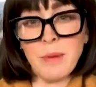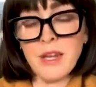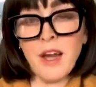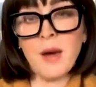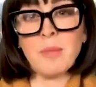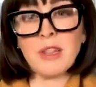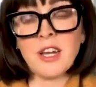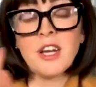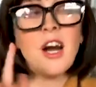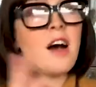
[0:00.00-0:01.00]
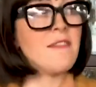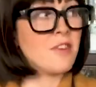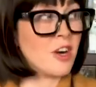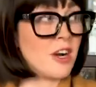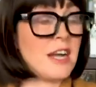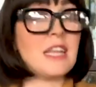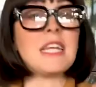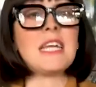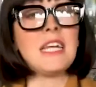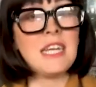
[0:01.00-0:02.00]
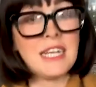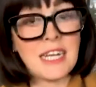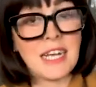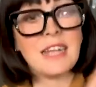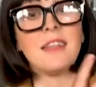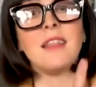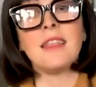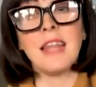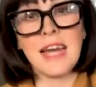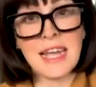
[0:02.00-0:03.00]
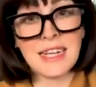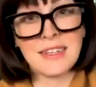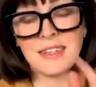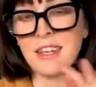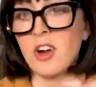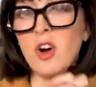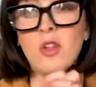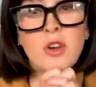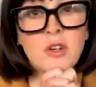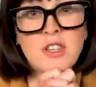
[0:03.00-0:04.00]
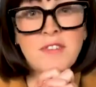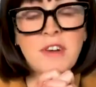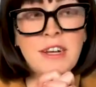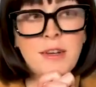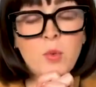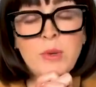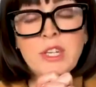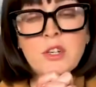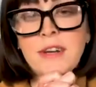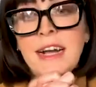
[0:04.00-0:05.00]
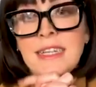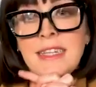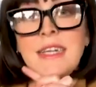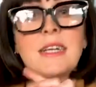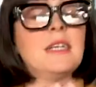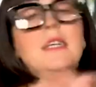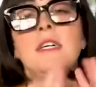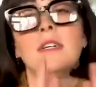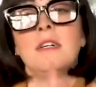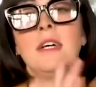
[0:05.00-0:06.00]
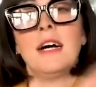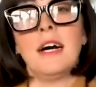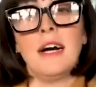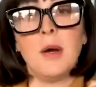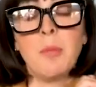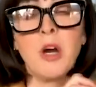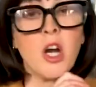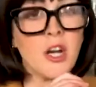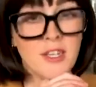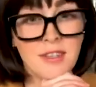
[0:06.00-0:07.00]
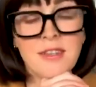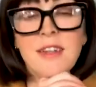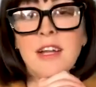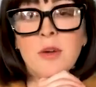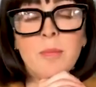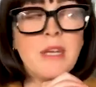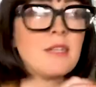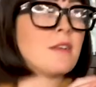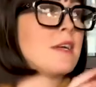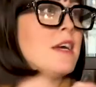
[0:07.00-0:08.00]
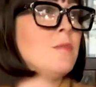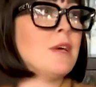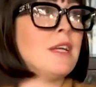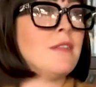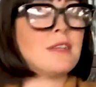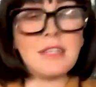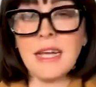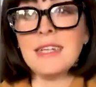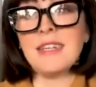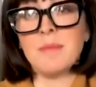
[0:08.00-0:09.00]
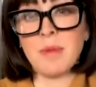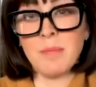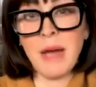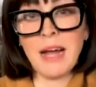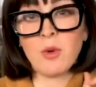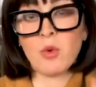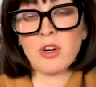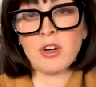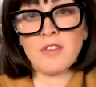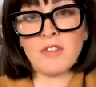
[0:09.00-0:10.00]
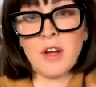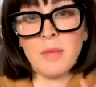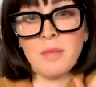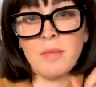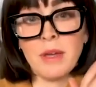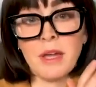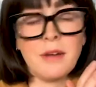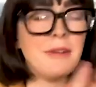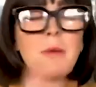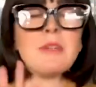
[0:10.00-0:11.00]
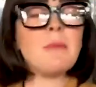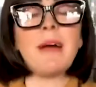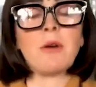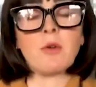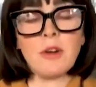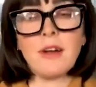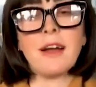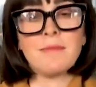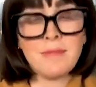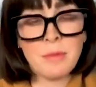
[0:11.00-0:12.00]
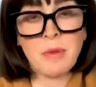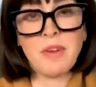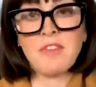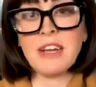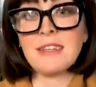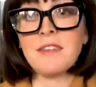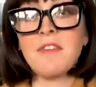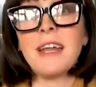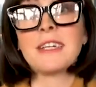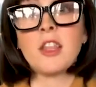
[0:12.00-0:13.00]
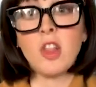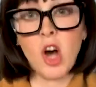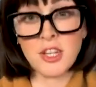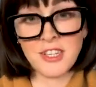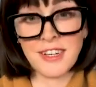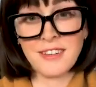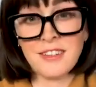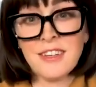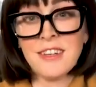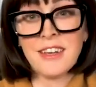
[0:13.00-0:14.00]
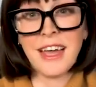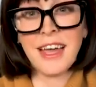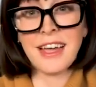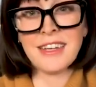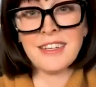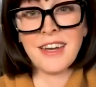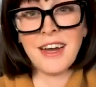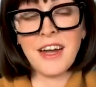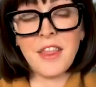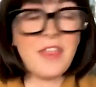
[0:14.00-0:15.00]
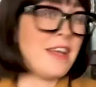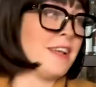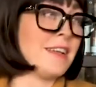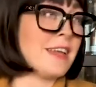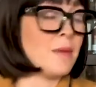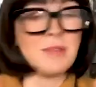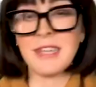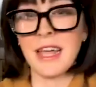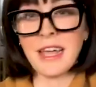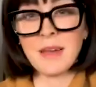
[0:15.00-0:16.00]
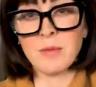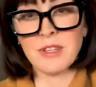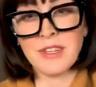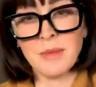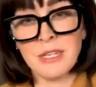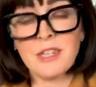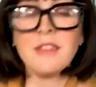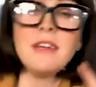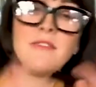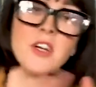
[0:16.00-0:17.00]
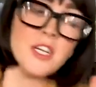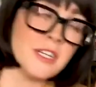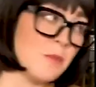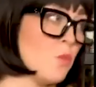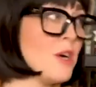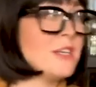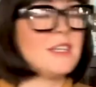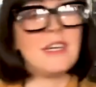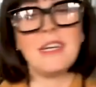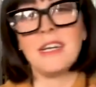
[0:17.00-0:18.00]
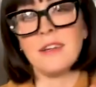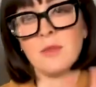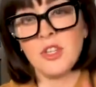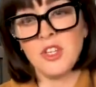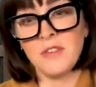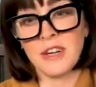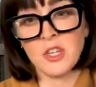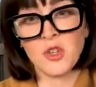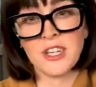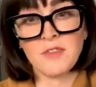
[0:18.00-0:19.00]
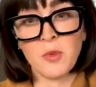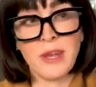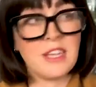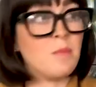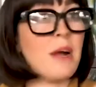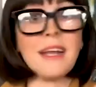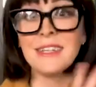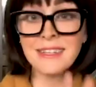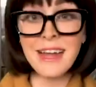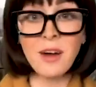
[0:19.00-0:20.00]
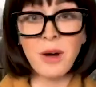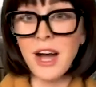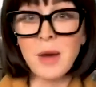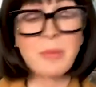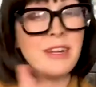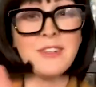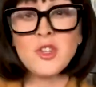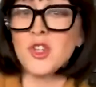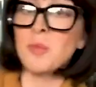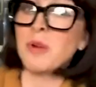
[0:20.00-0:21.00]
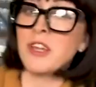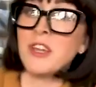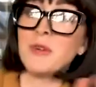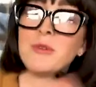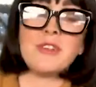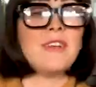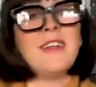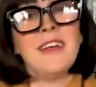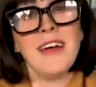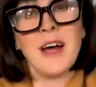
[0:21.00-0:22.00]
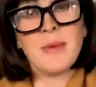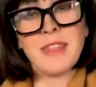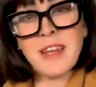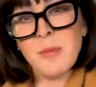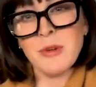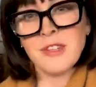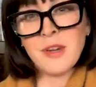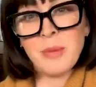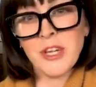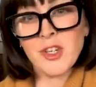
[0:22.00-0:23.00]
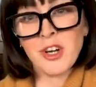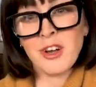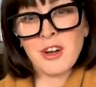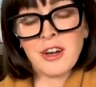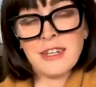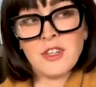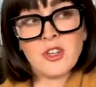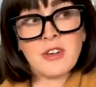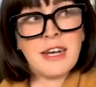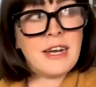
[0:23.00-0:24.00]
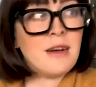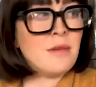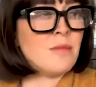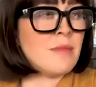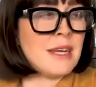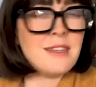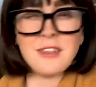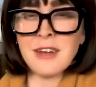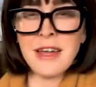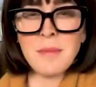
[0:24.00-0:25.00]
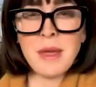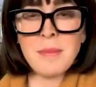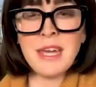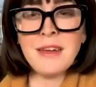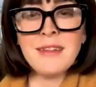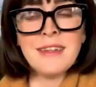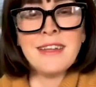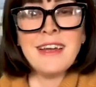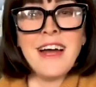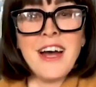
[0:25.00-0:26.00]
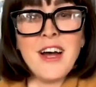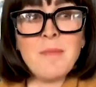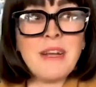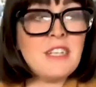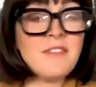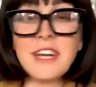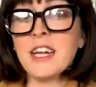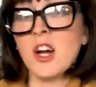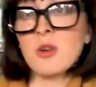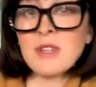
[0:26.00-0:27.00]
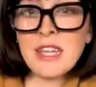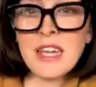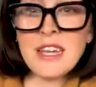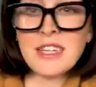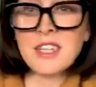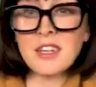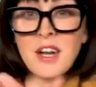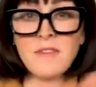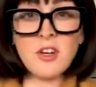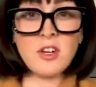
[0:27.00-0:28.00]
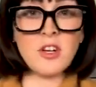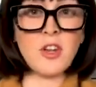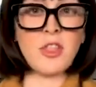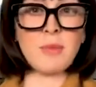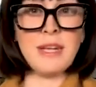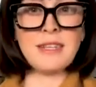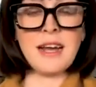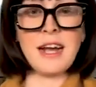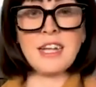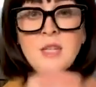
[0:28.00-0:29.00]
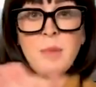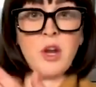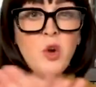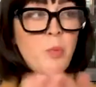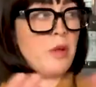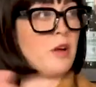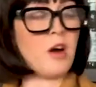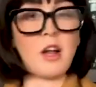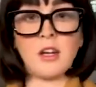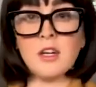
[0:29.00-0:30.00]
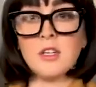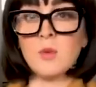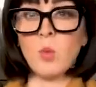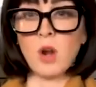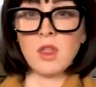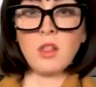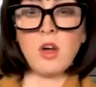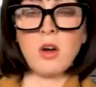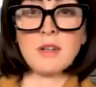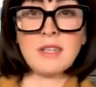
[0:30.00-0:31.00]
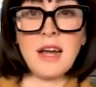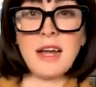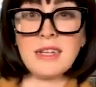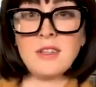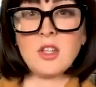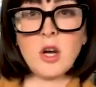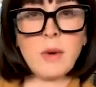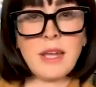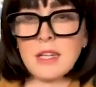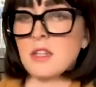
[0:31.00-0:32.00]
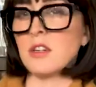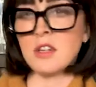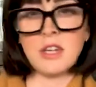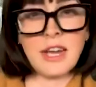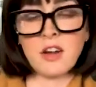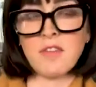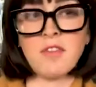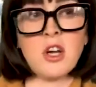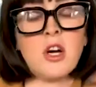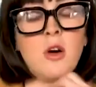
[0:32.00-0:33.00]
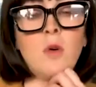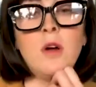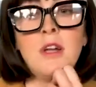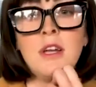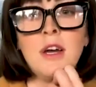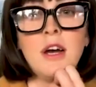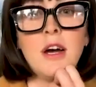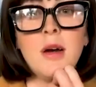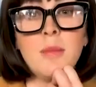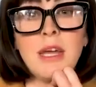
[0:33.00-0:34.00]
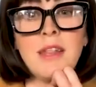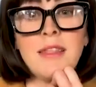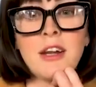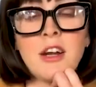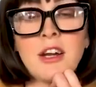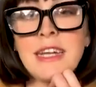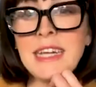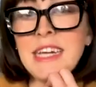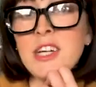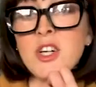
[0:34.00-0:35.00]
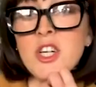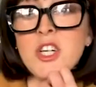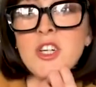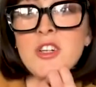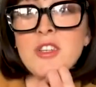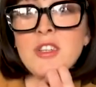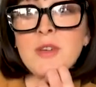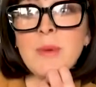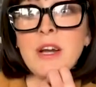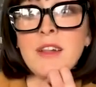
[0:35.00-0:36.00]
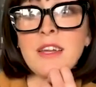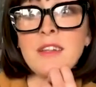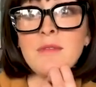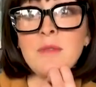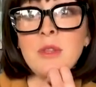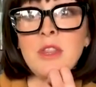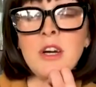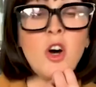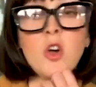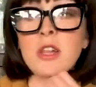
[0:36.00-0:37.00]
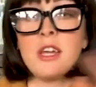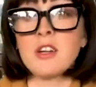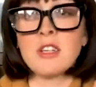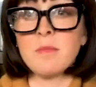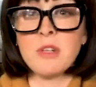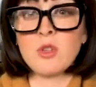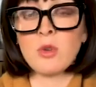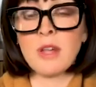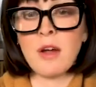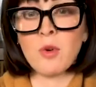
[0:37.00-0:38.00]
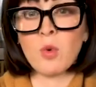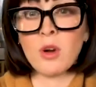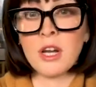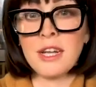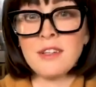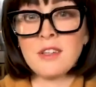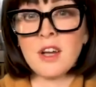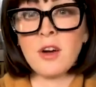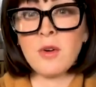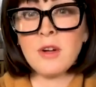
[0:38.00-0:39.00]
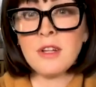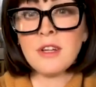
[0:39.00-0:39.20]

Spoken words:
been up, but the cover and the heating and the lights and all those fun winterizing perks basically the tent had been back ordered from, it wasn't back ordered, let me rephrase. FedEx lost it. And then kept saying it was going to be delivered, and it wasn't, and it was 2 very stressful weeks, but it's now up, and it's super cute. I think I posted a picture on our Instagram yesterday, maybe, but it's very cozy. It's covered on 3 sides, but open on one of the long sides, so it gets good airflow, and there are heaters. We got all heaters have been sold out in Oregon, so